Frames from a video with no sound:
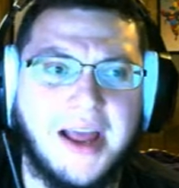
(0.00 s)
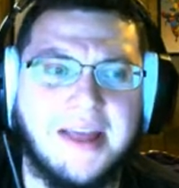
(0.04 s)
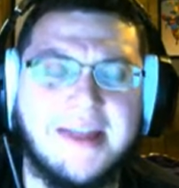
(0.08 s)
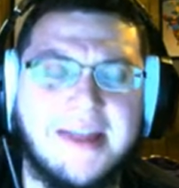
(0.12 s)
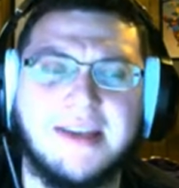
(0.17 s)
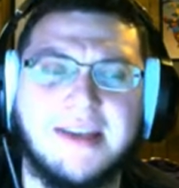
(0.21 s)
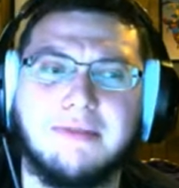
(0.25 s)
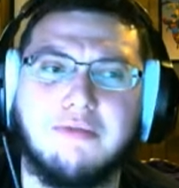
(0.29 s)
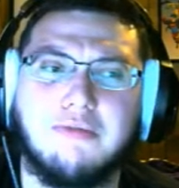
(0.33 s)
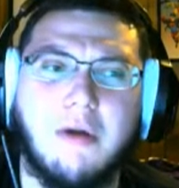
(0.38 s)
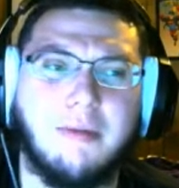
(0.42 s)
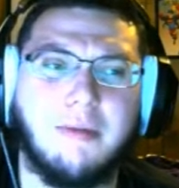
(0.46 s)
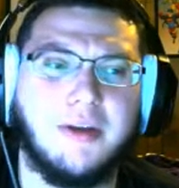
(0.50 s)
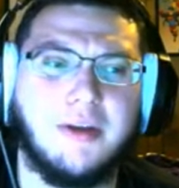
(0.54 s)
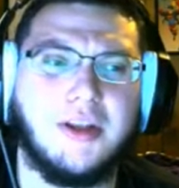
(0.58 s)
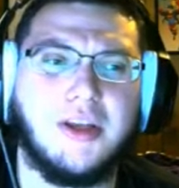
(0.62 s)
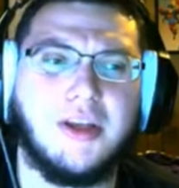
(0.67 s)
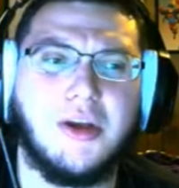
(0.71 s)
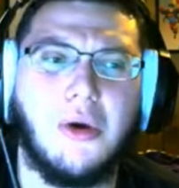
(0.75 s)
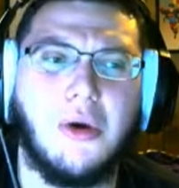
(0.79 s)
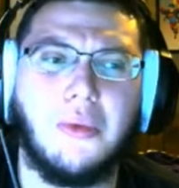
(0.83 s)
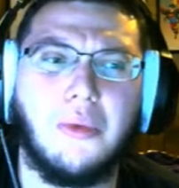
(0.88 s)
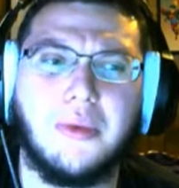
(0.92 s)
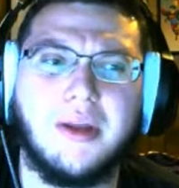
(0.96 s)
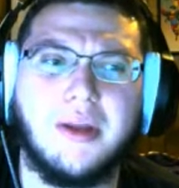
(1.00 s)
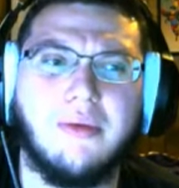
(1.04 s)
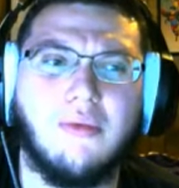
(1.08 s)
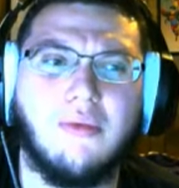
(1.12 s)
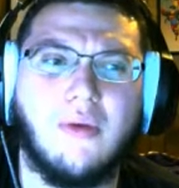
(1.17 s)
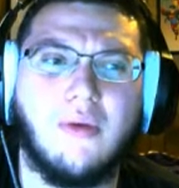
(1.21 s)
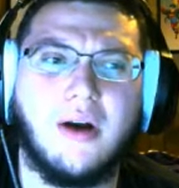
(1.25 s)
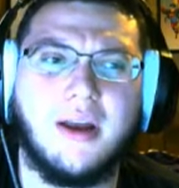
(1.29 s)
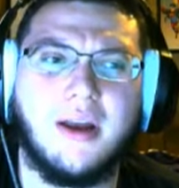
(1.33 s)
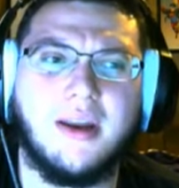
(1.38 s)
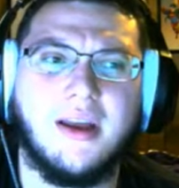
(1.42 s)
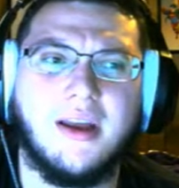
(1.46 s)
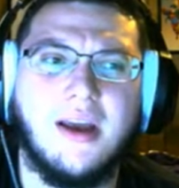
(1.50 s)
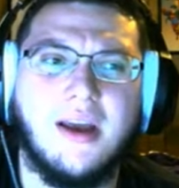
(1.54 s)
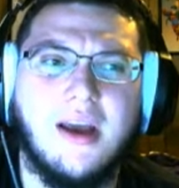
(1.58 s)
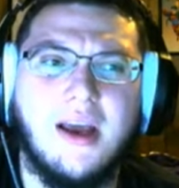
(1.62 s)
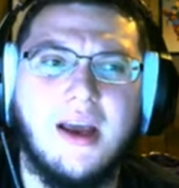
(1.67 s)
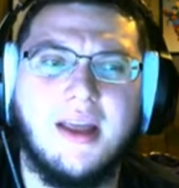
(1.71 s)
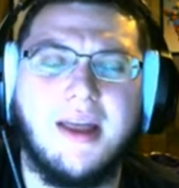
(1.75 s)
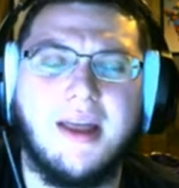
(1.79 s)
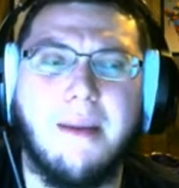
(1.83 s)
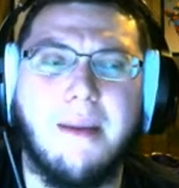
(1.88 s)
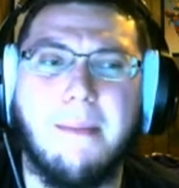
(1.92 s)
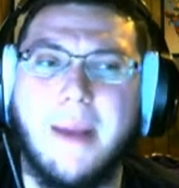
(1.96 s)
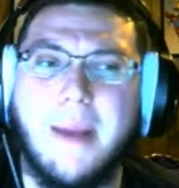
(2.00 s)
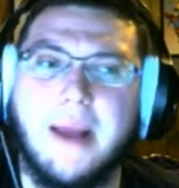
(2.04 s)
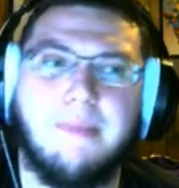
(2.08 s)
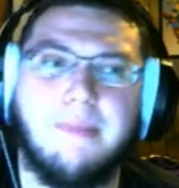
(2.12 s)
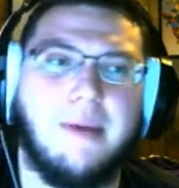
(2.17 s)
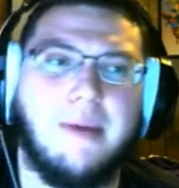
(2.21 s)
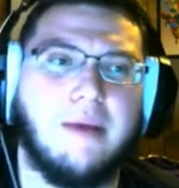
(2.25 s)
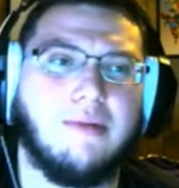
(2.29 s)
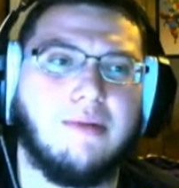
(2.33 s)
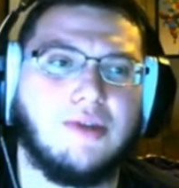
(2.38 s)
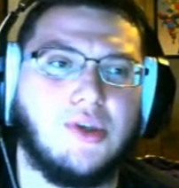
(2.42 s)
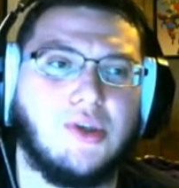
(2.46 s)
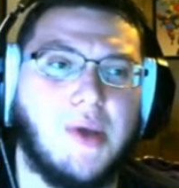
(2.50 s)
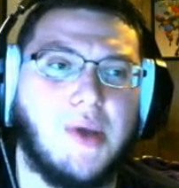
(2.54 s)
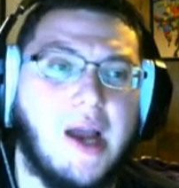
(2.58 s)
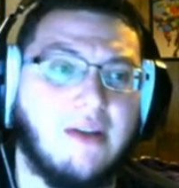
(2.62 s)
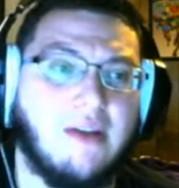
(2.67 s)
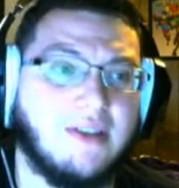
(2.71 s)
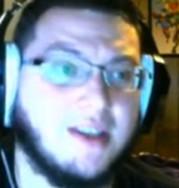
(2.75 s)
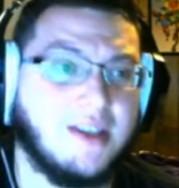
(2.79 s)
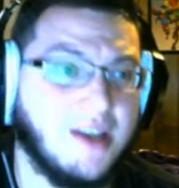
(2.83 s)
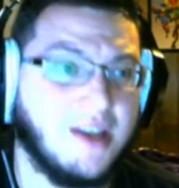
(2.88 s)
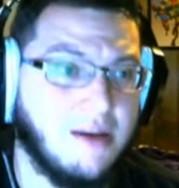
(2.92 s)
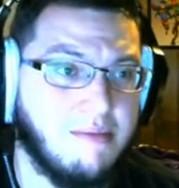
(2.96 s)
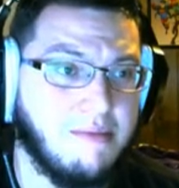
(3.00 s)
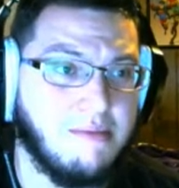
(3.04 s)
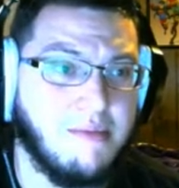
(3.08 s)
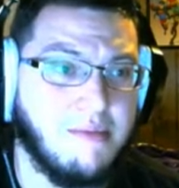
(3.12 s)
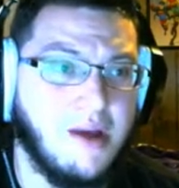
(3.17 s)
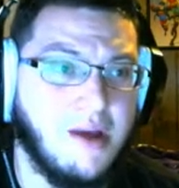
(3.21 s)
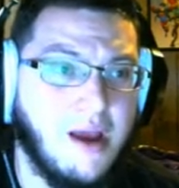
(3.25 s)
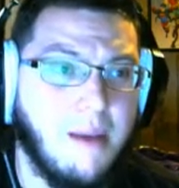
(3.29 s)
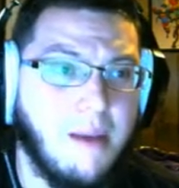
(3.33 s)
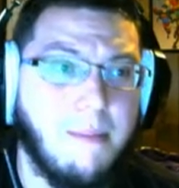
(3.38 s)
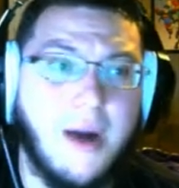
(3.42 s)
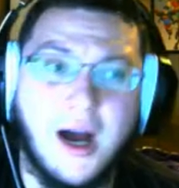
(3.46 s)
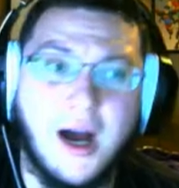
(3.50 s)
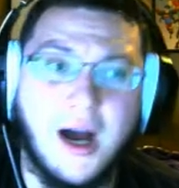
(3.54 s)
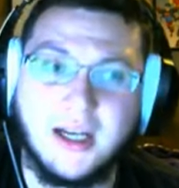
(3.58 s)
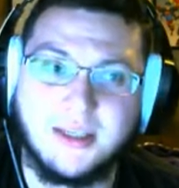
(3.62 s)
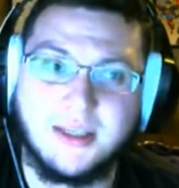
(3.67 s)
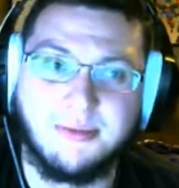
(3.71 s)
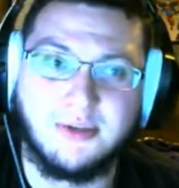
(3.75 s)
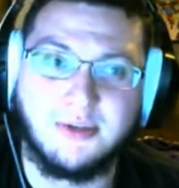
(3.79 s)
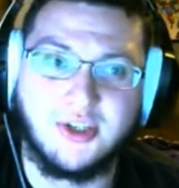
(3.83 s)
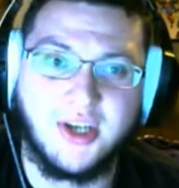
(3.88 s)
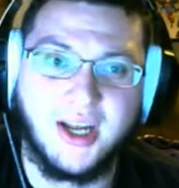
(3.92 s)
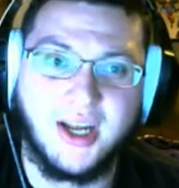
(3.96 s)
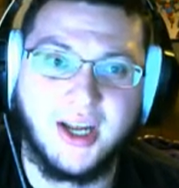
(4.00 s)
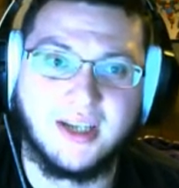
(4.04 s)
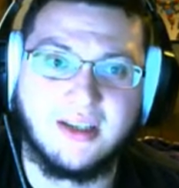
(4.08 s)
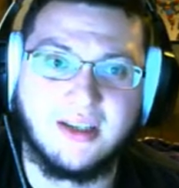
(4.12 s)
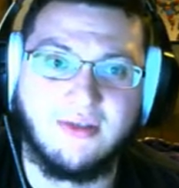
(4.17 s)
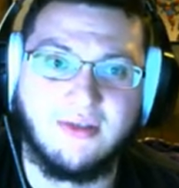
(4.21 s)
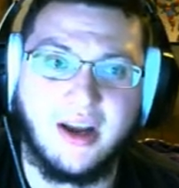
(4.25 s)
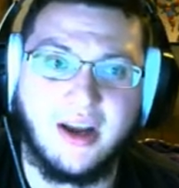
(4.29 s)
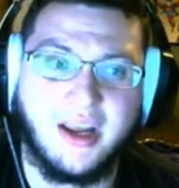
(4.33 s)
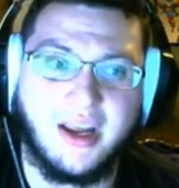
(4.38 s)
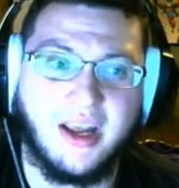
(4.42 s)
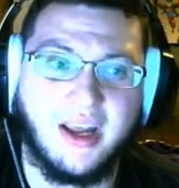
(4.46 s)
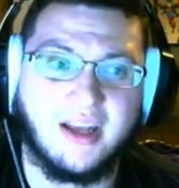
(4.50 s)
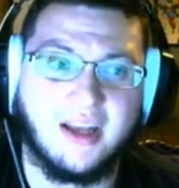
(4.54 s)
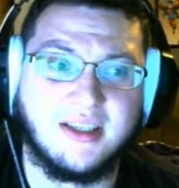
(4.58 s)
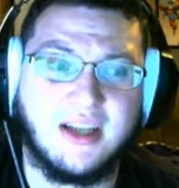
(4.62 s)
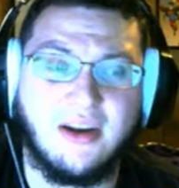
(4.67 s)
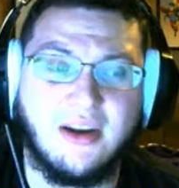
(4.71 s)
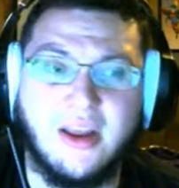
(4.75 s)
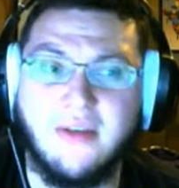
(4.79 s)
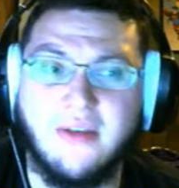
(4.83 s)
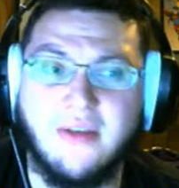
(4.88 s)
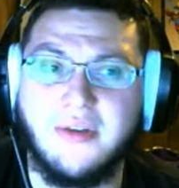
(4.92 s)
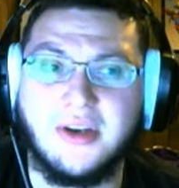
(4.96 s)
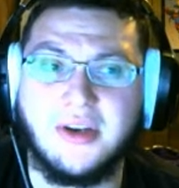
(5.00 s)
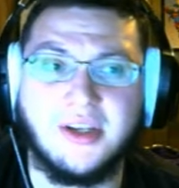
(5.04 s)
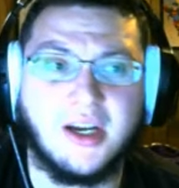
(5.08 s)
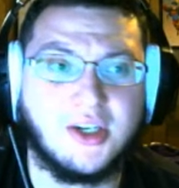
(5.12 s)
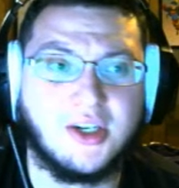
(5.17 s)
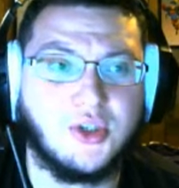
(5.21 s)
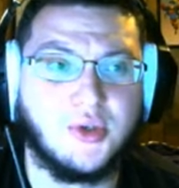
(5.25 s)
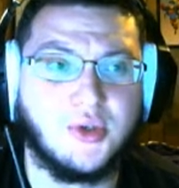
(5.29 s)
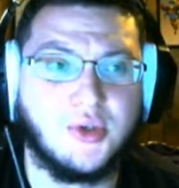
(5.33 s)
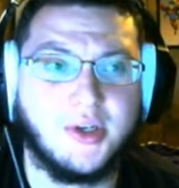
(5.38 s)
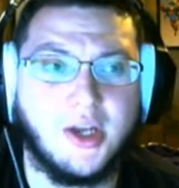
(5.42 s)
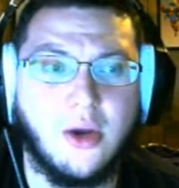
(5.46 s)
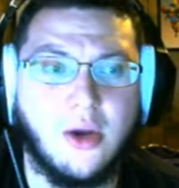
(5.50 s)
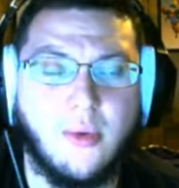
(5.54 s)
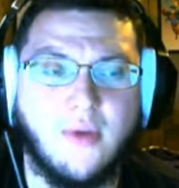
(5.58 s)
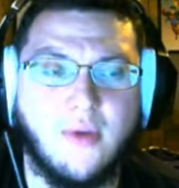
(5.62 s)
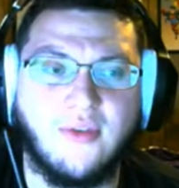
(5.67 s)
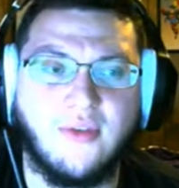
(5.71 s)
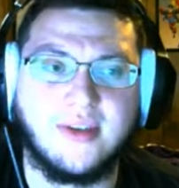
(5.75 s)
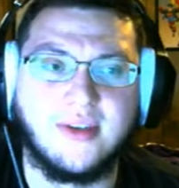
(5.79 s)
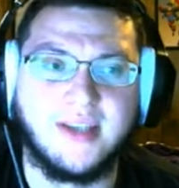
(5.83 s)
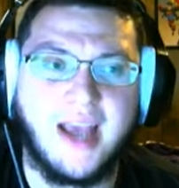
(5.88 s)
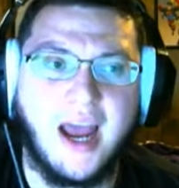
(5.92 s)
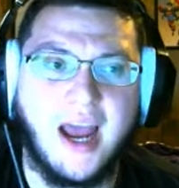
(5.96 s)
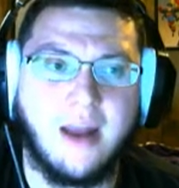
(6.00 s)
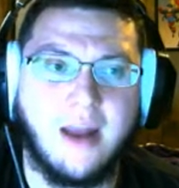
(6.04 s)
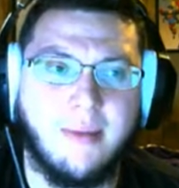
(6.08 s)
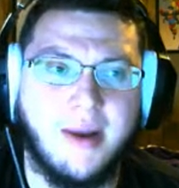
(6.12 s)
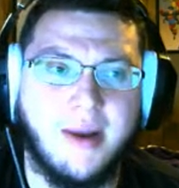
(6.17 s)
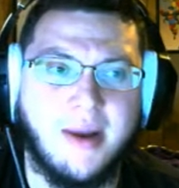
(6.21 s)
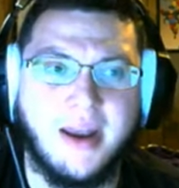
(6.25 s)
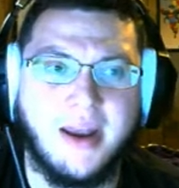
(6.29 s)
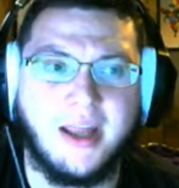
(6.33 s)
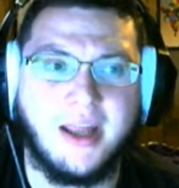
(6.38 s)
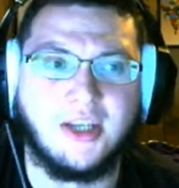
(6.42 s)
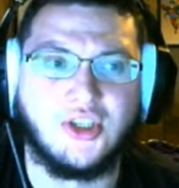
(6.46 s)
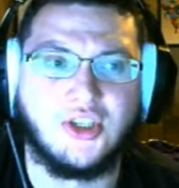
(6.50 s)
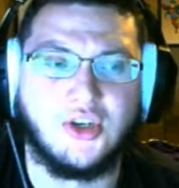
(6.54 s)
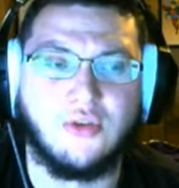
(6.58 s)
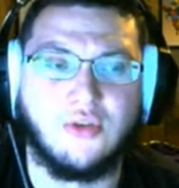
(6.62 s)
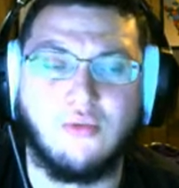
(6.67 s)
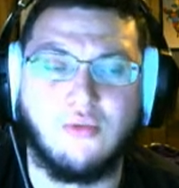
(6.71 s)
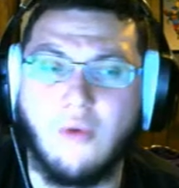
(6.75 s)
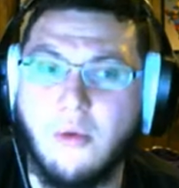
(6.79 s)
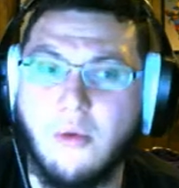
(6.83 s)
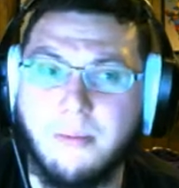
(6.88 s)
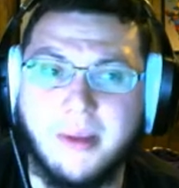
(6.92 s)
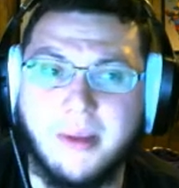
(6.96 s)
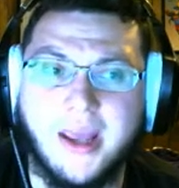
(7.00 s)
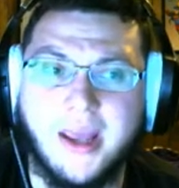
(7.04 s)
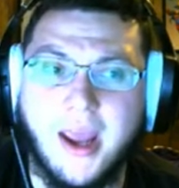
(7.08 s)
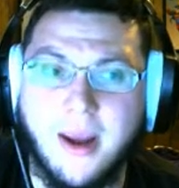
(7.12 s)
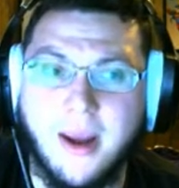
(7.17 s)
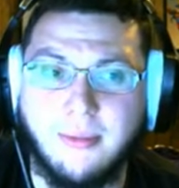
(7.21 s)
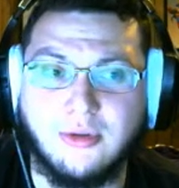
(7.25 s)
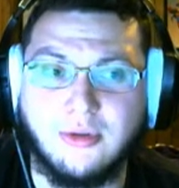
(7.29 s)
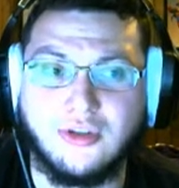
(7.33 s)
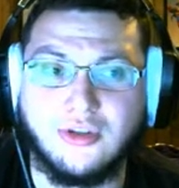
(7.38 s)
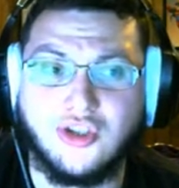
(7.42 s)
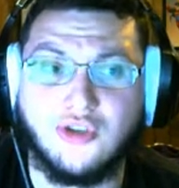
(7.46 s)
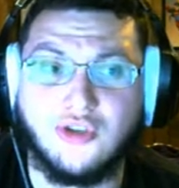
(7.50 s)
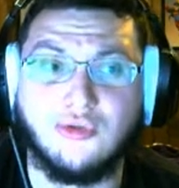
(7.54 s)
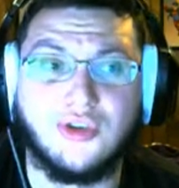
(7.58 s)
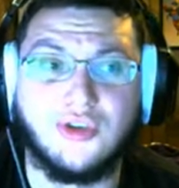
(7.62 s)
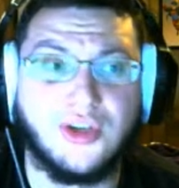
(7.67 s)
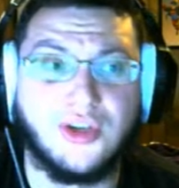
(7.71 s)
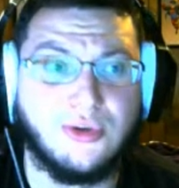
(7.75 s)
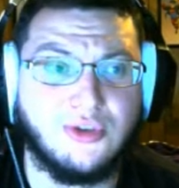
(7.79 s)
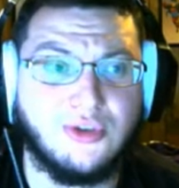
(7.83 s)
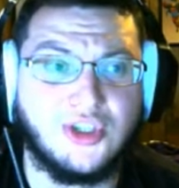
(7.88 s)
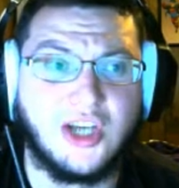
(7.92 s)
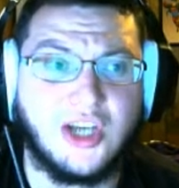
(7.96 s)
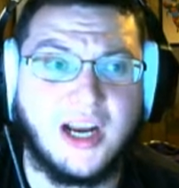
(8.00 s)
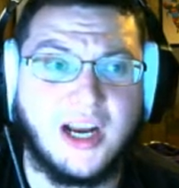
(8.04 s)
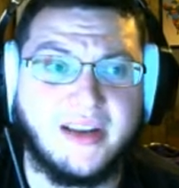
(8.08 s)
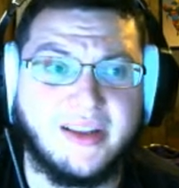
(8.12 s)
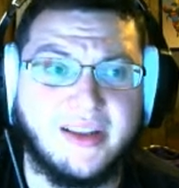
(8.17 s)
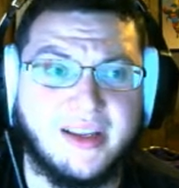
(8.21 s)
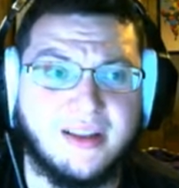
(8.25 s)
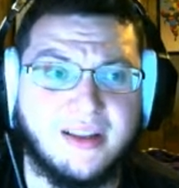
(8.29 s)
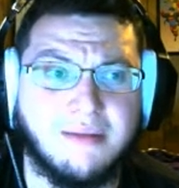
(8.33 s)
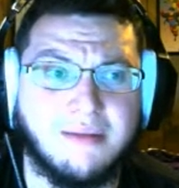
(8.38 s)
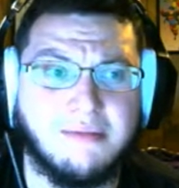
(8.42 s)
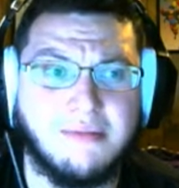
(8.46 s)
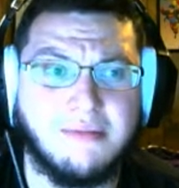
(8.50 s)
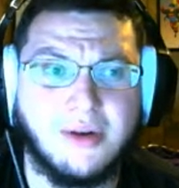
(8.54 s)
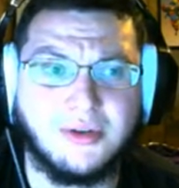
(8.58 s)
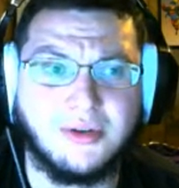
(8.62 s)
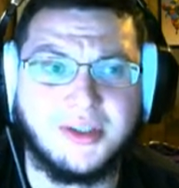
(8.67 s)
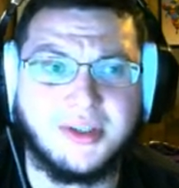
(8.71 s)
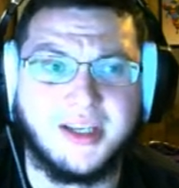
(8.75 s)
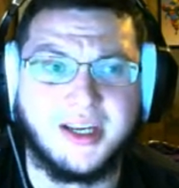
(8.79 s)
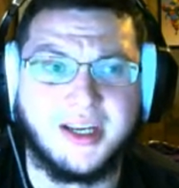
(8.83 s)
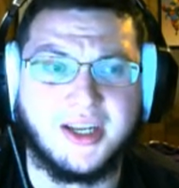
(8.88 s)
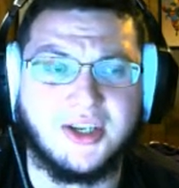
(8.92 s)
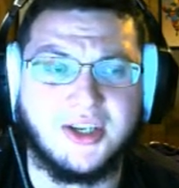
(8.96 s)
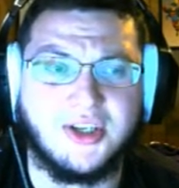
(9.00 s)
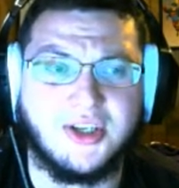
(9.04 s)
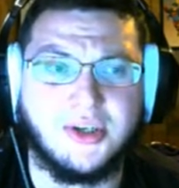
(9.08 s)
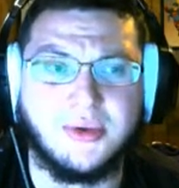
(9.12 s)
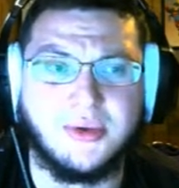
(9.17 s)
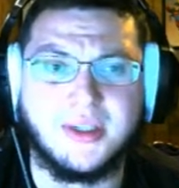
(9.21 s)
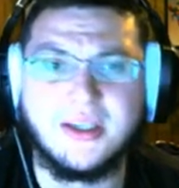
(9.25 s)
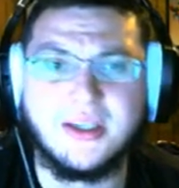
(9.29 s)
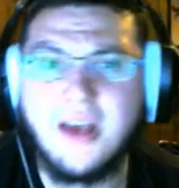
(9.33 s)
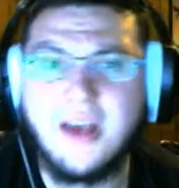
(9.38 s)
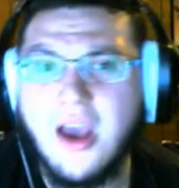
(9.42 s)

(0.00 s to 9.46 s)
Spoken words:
This is probably the only one that might be able to have some possible chance of knocking us out. Even Doug Trio, if it's adamant nature, won't be able to two-shot. I think the most it can do is